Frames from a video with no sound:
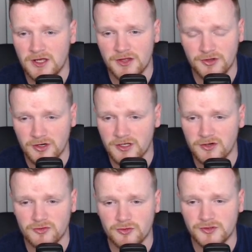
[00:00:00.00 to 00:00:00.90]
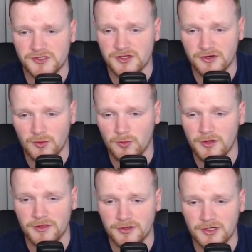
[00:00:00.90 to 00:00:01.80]
30-year-olds,
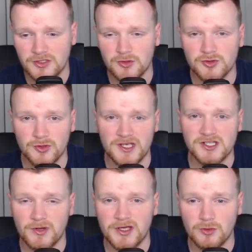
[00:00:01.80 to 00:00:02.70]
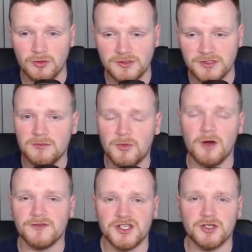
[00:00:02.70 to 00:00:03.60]
31, 32, so it is quite old, but
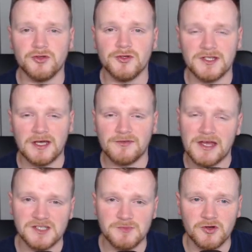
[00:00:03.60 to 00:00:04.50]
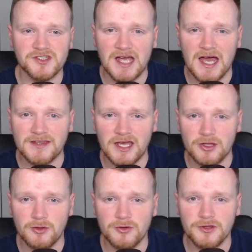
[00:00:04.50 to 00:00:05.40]
obviously you do need to have that experience and that
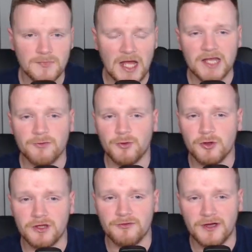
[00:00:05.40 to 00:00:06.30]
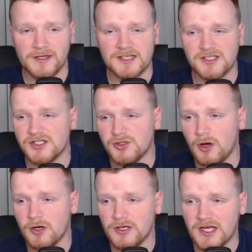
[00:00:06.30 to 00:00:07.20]
youth. And if we look at the finances, you
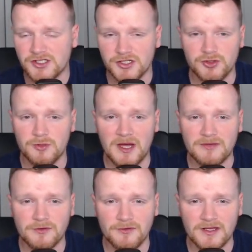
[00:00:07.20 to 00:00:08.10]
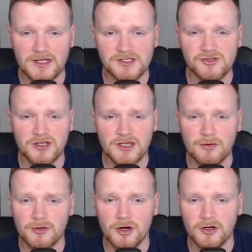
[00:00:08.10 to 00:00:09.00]
aren't actually too bad for finances right now.
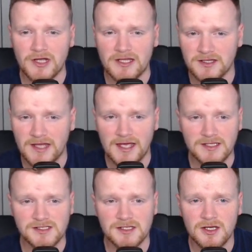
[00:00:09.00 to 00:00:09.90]
There aren't any debts,